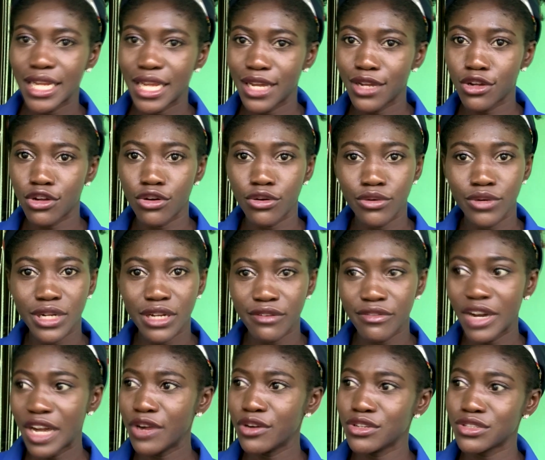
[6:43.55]
and
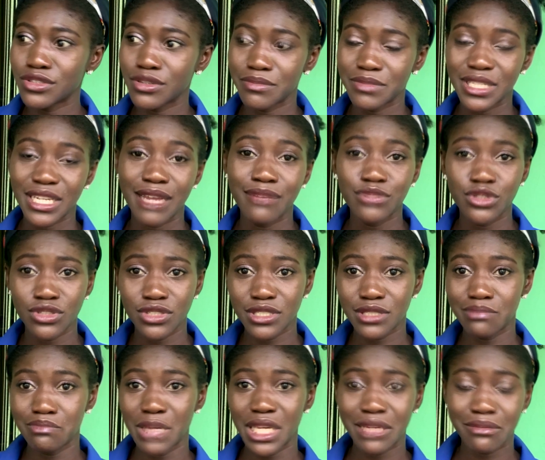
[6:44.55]
coronavirus sometimes just make